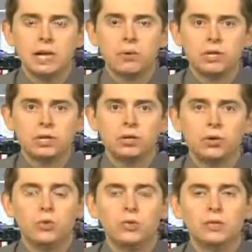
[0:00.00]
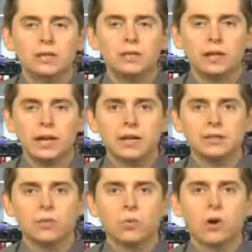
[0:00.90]
which includes his
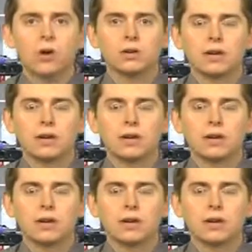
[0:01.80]
latest works.